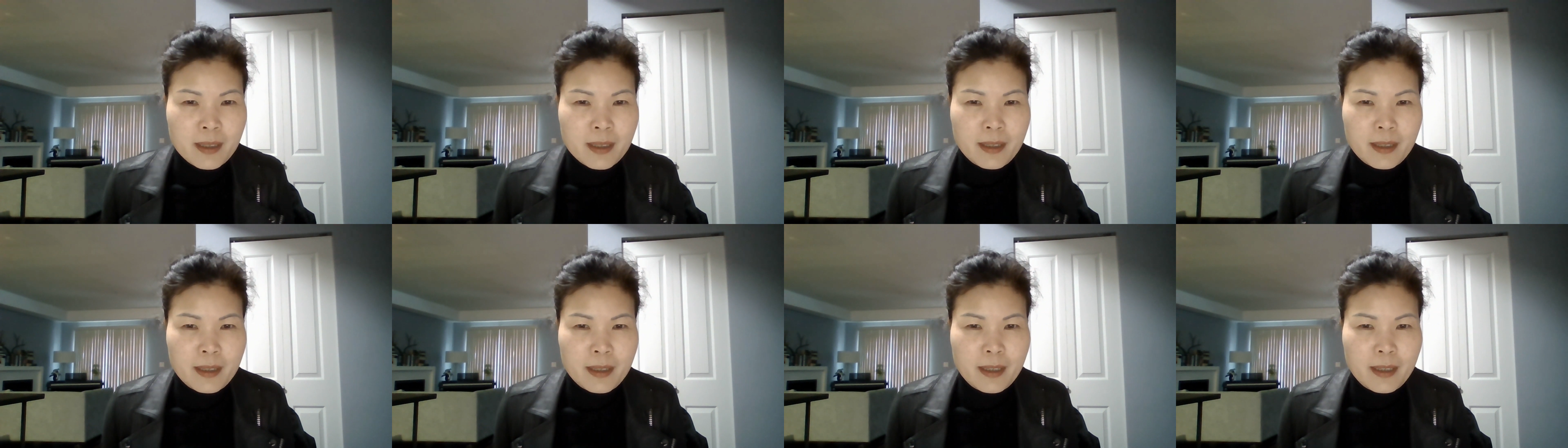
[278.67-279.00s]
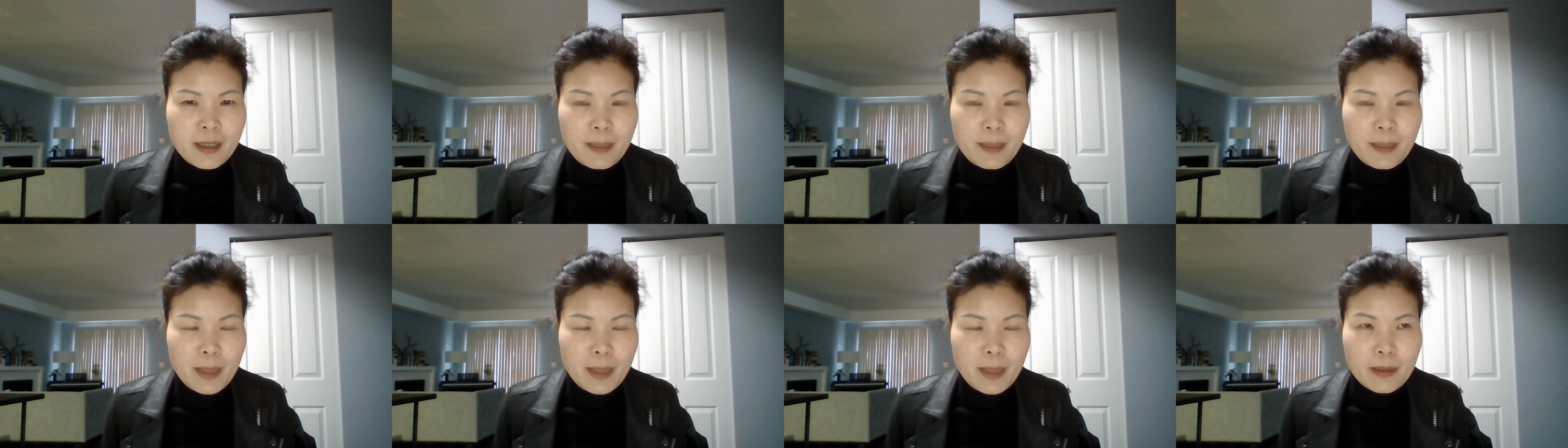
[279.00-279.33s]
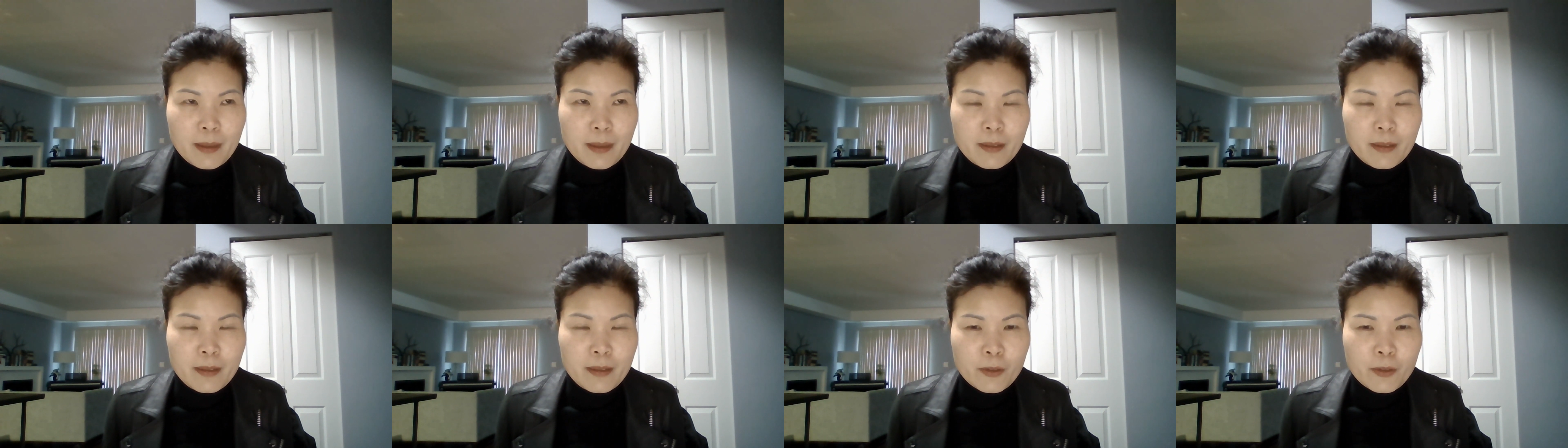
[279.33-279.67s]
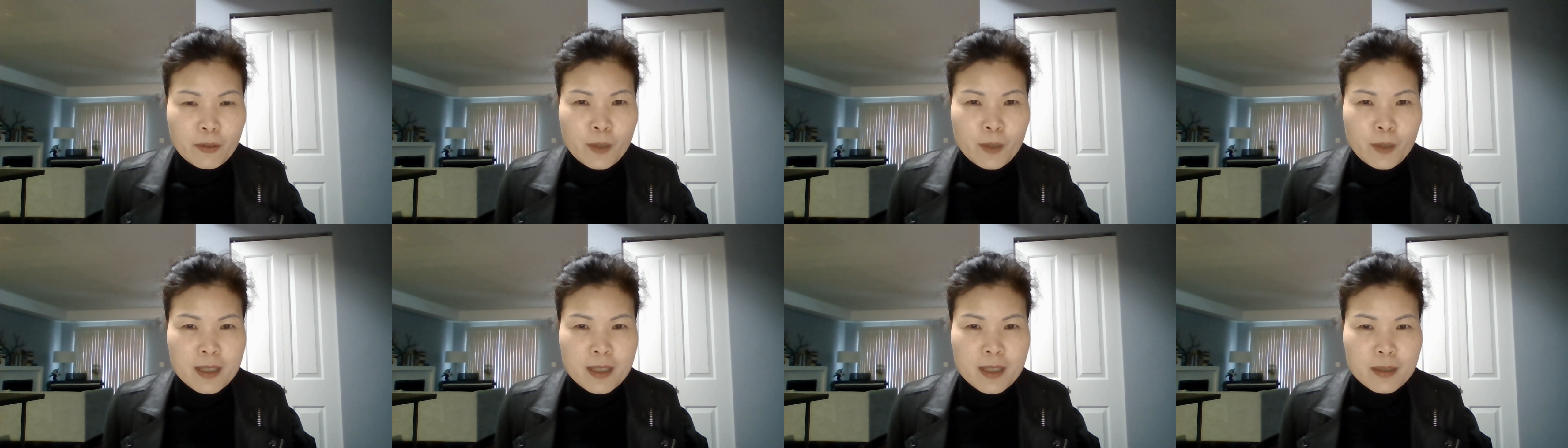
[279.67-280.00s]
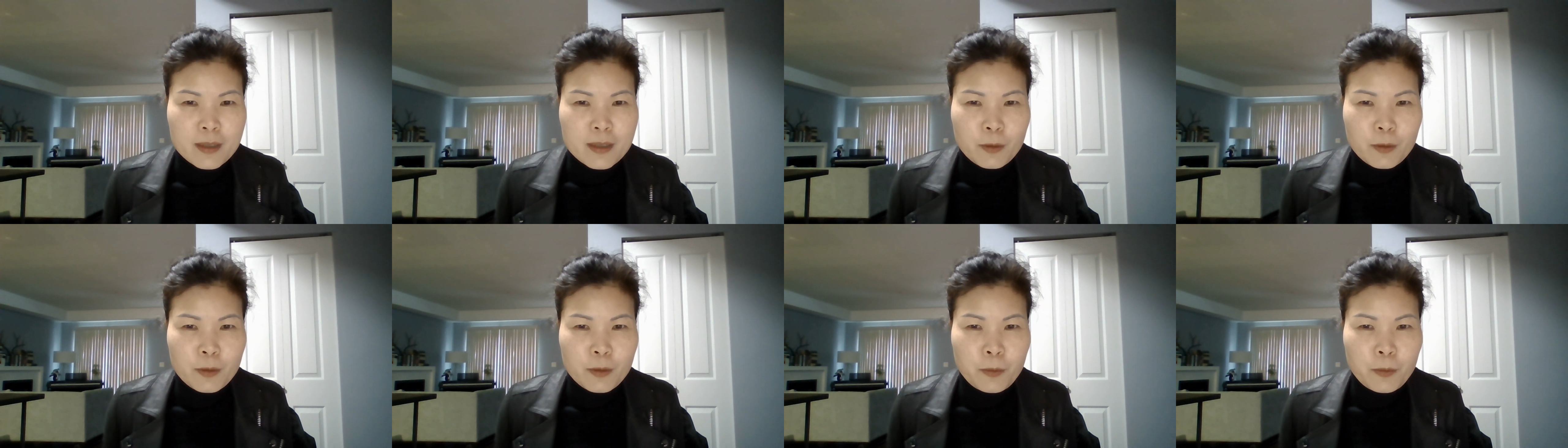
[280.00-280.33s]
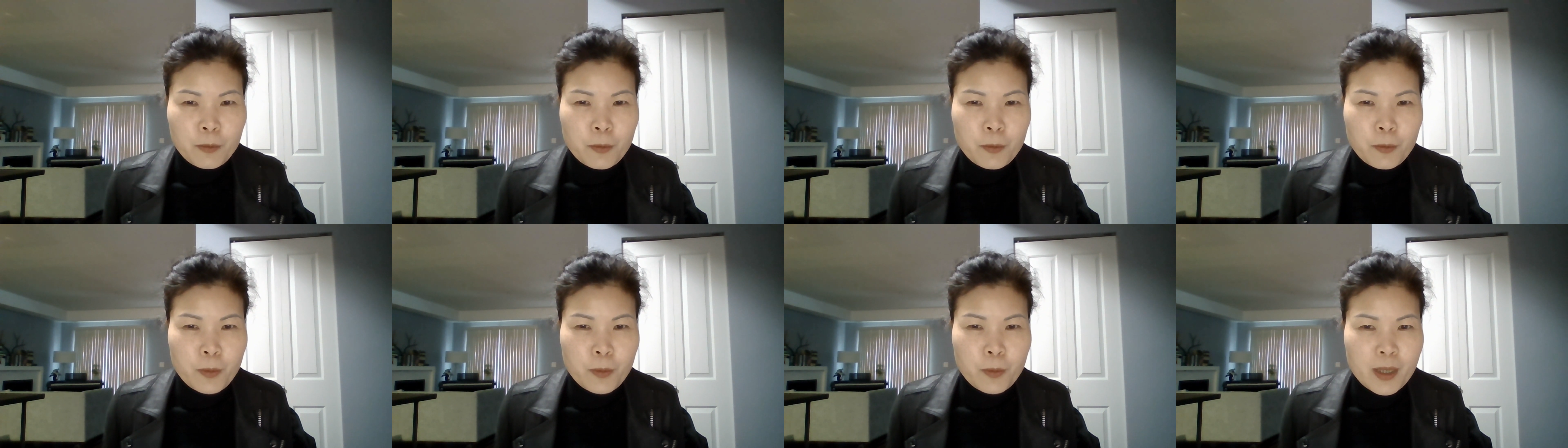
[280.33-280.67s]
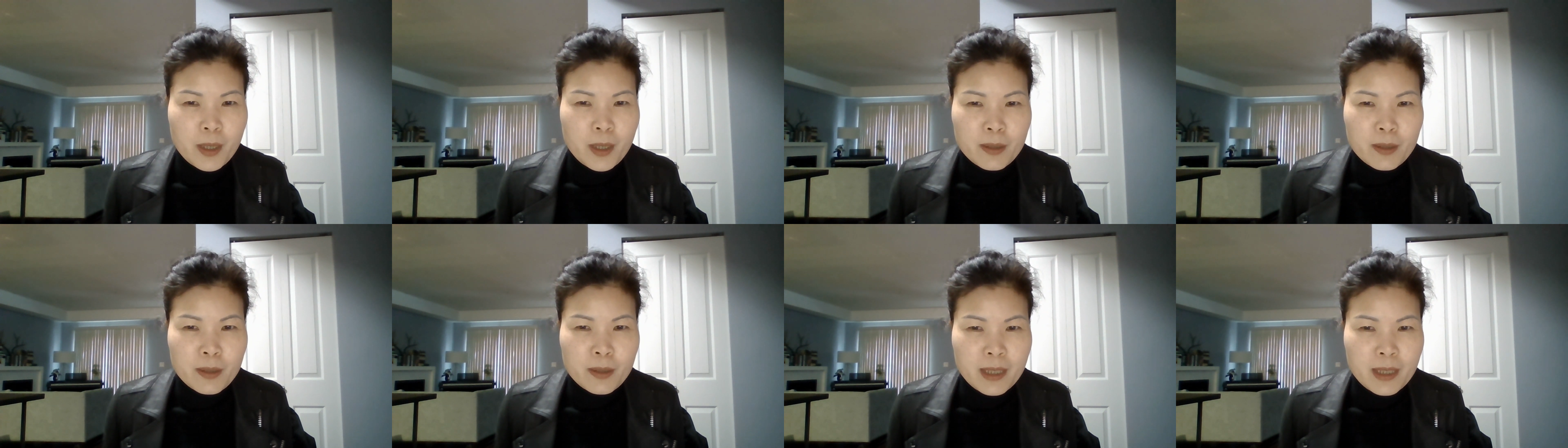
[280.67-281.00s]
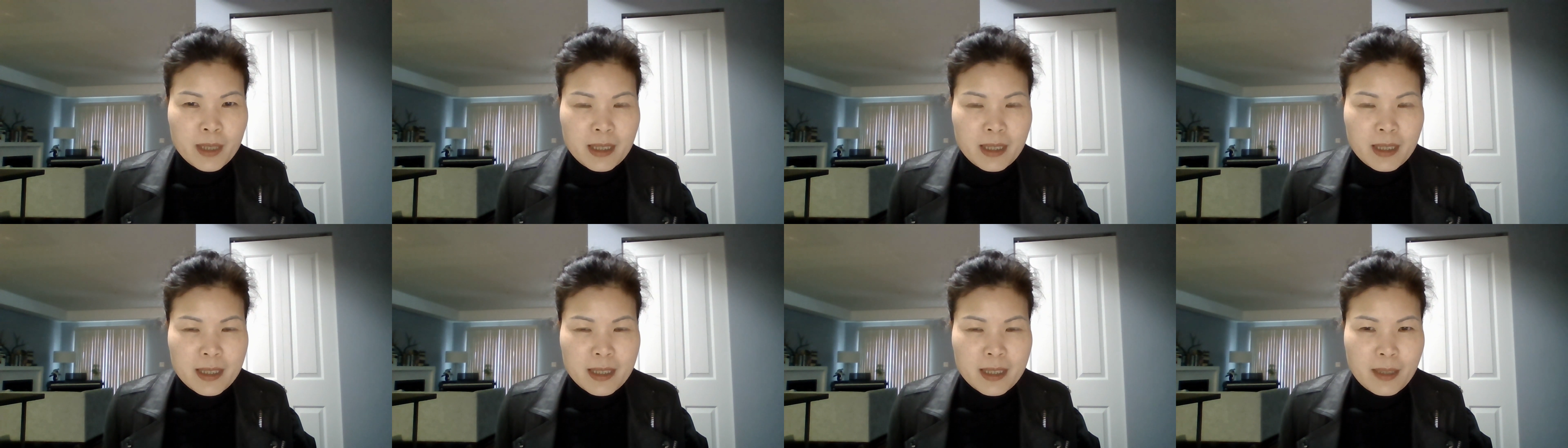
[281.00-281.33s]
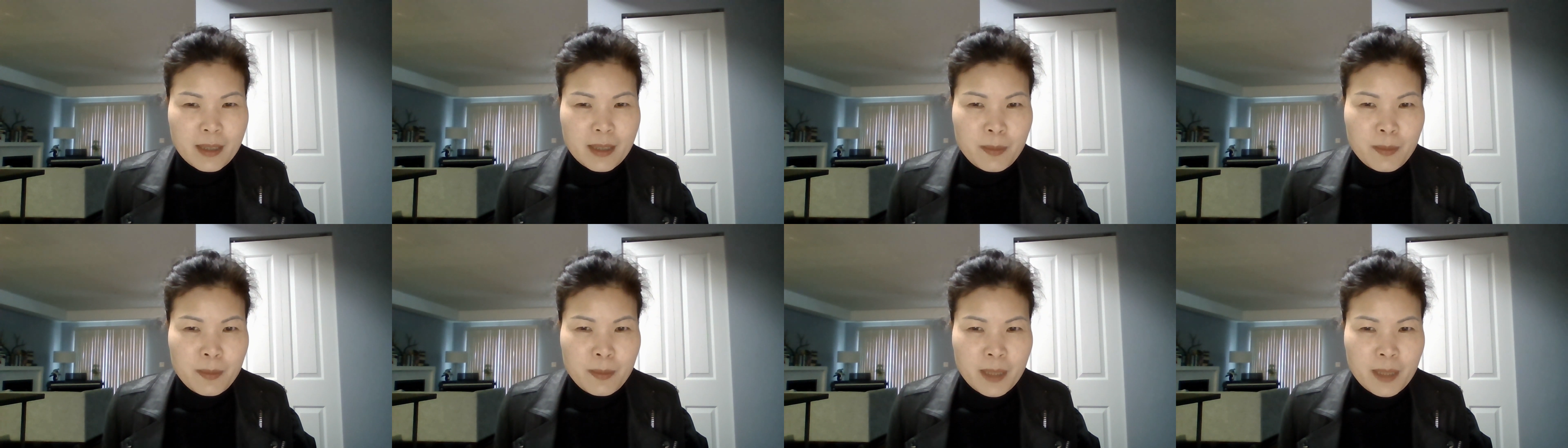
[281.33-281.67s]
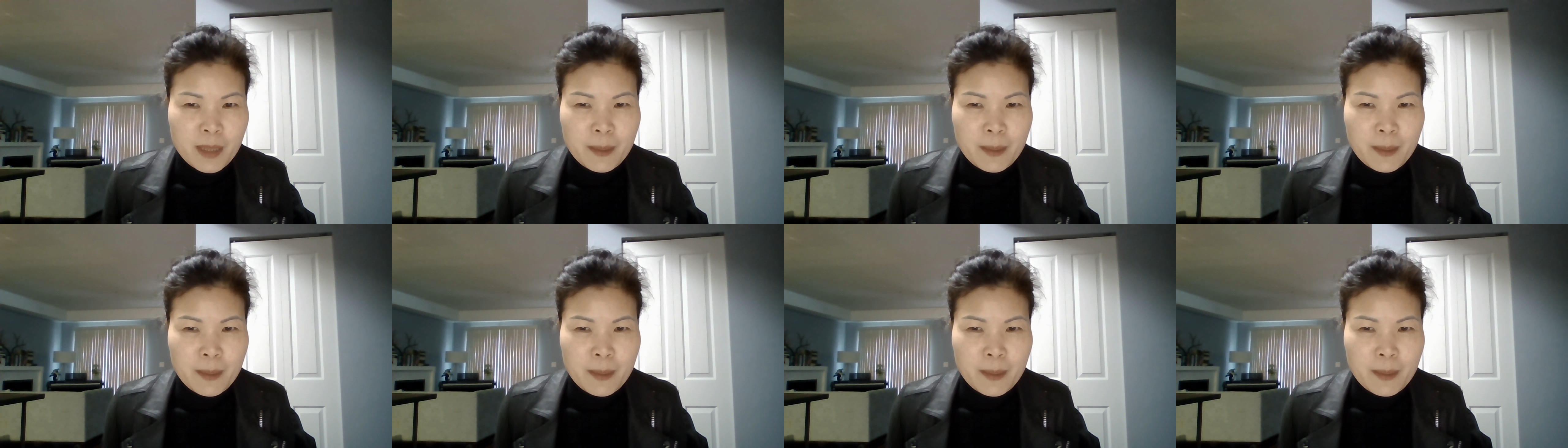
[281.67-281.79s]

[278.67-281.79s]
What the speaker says: I mean, of course, why he tell me?